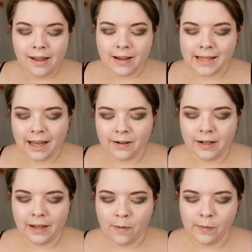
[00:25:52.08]
because it
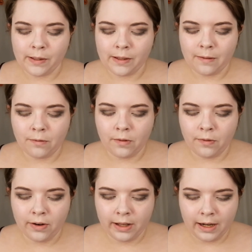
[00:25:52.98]
actually gives a
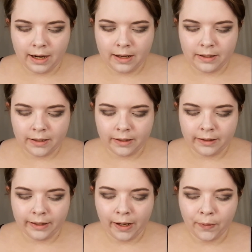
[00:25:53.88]
really nice
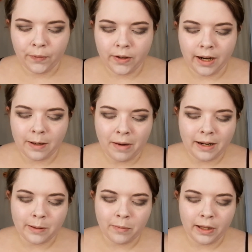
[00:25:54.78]
lift and it
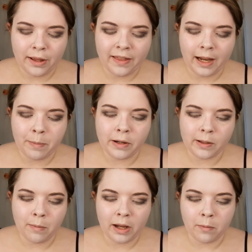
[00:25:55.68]
makes them really thick, but it
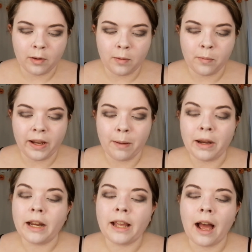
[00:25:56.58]
doesn't make them clumpy. I
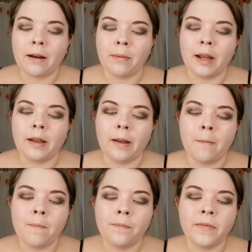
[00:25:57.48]
mean, you can make
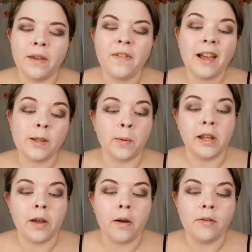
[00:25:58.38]
it, if that's what
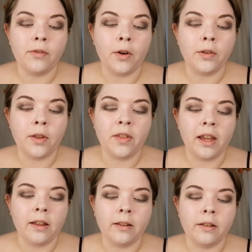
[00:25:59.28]
you're going for, the
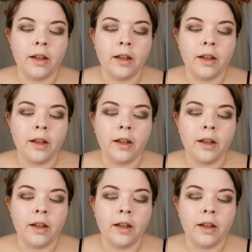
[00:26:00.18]
thick